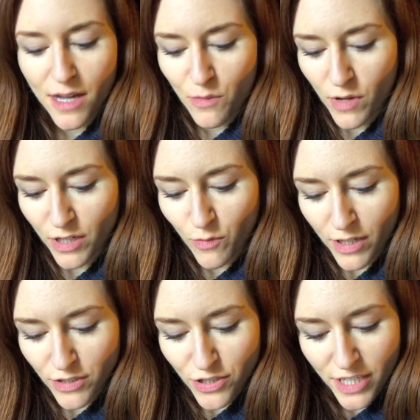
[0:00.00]
I wanted
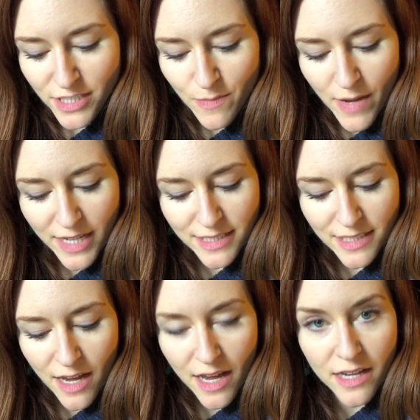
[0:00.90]
one just my
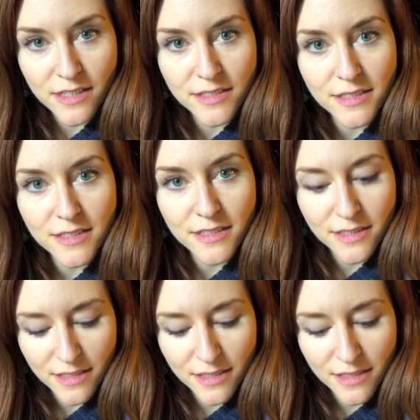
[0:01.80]
size.